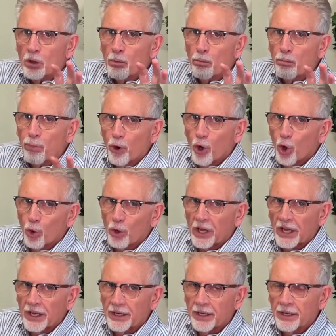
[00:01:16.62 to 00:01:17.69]

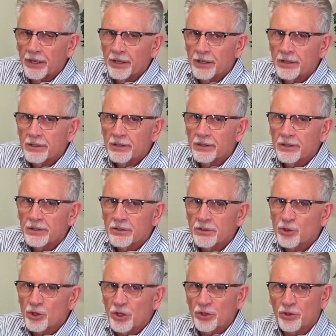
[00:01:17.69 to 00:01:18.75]
broken
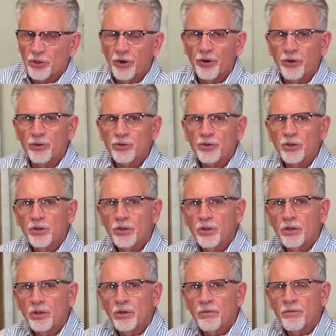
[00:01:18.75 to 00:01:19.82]
cisterns.
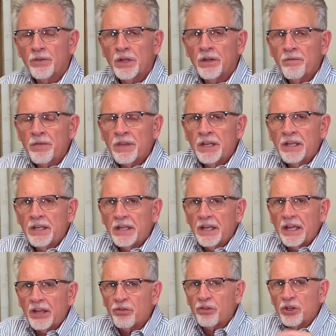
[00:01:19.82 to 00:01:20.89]

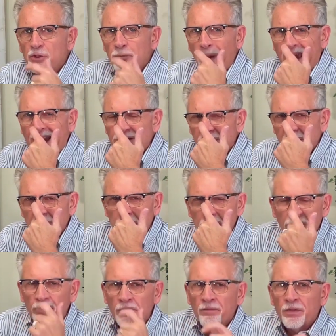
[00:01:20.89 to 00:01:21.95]
In this
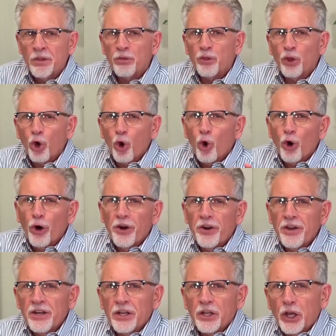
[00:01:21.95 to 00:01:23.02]
passage, the
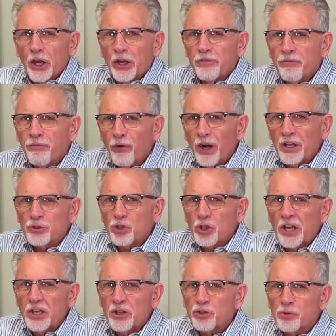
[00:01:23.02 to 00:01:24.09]
Lord confronts
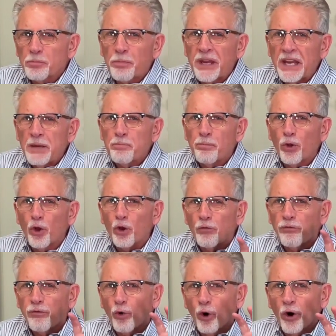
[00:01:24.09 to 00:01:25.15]
His people
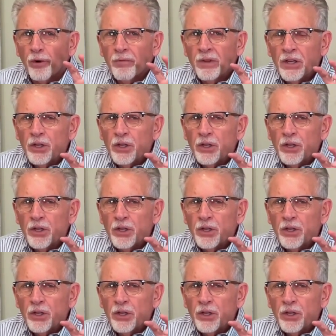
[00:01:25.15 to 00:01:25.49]
for